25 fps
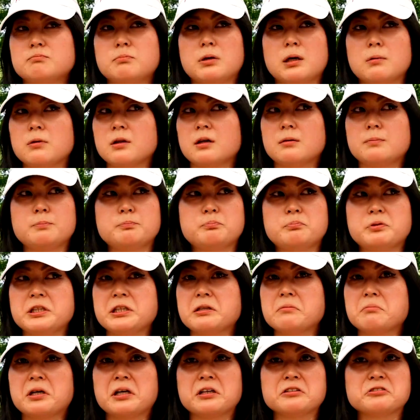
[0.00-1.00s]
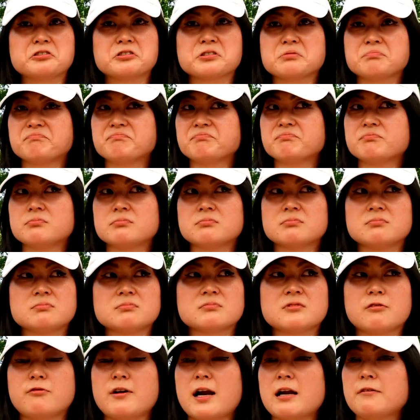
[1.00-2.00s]
BubbleUp pretty much
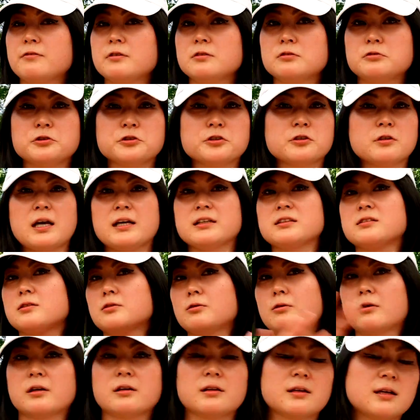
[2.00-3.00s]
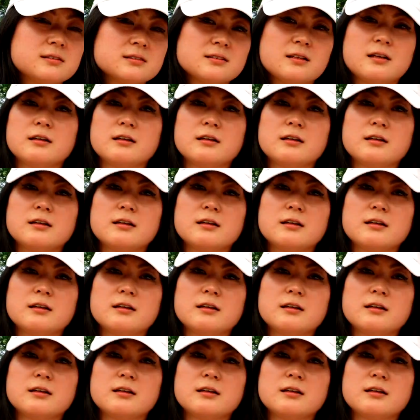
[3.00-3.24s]
revolutionized and organized